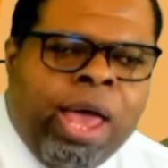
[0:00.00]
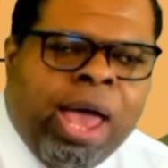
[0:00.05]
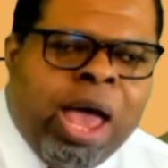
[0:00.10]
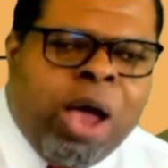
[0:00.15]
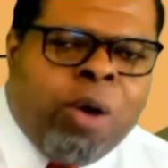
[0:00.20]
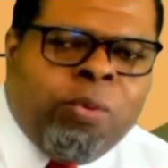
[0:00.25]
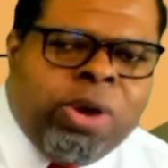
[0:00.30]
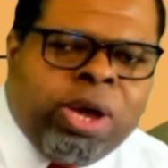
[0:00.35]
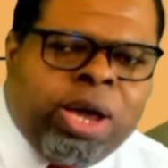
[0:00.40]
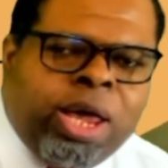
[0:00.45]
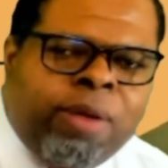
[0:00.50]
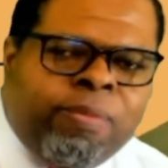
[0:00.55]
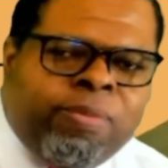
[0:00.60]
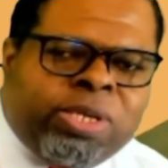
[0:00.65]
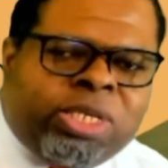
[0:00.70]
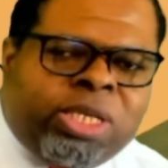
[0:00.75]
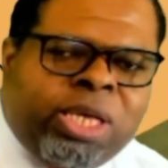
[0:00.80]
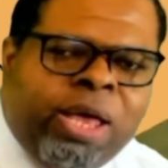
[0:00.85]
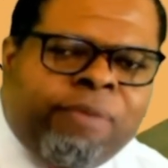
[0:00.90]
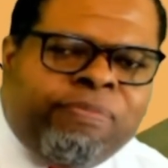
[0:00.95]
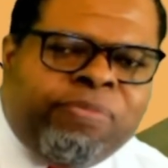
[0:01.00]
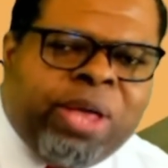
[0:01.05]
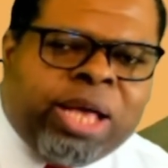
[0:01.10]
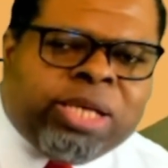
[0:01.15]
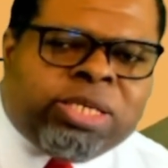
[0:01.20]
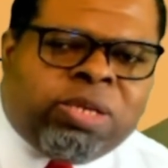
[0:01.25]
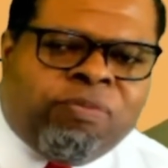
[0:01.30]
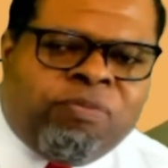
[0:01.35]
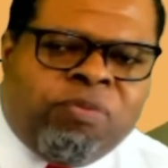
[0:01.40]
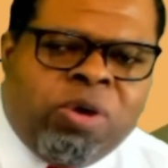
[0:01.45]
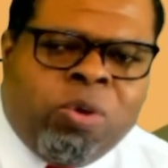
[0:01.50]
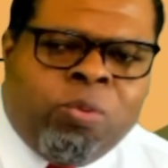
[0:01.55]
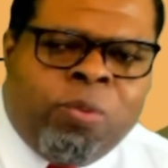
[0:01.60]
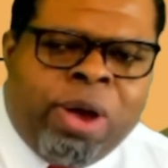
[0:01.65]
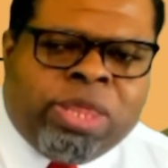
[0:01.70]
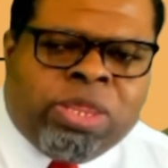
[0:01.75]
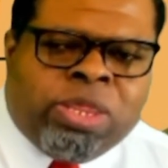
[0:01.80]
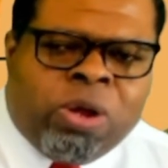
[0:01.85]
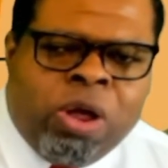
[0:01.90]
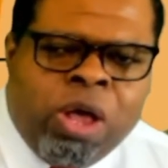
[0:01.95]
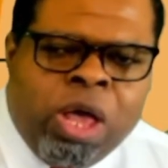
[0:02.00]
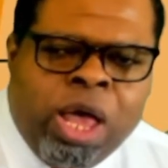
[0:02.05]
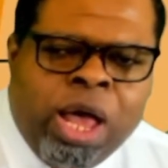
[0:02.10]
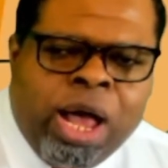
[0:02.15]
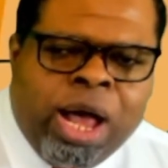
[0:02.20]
And we're going to be seeing that severe weather.